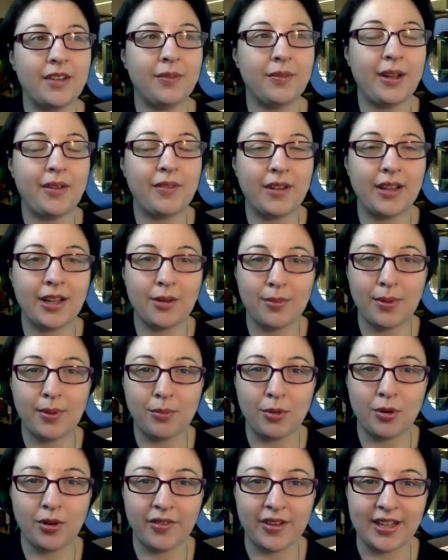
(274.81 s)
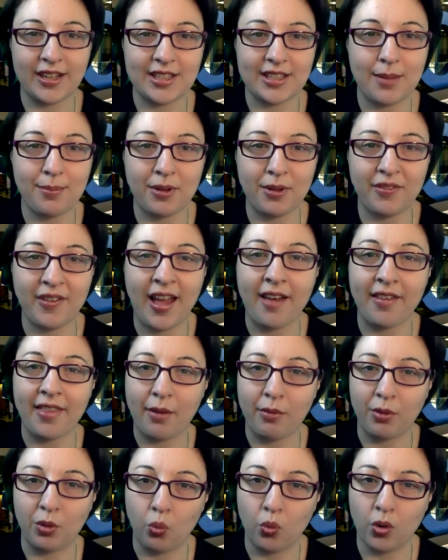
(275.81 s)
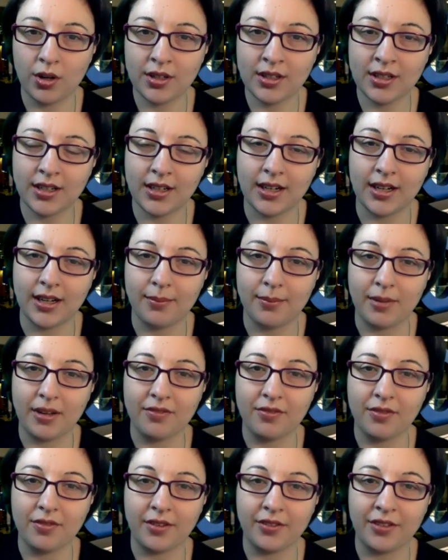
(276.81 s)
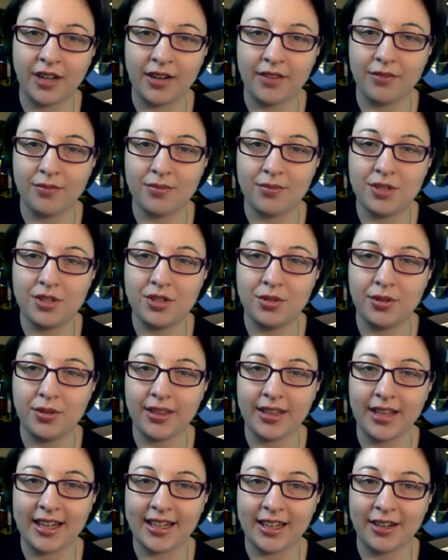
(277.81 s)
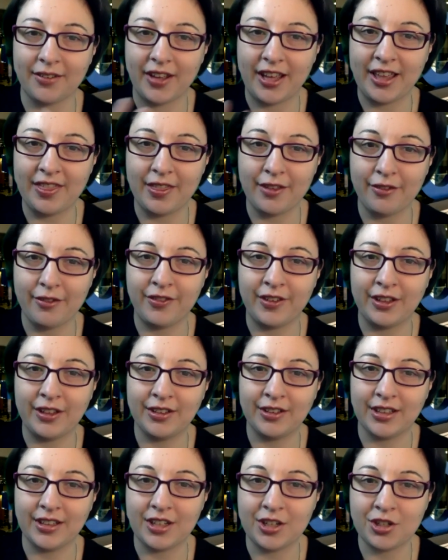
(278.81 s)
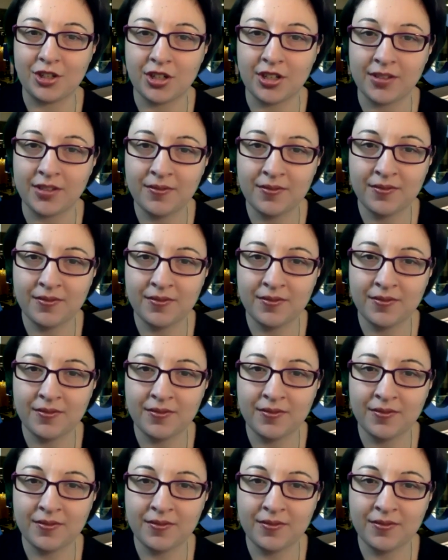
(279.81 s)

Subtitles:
give a little bit more of an example of how that would work, of kind of doing that kind of in the field edition?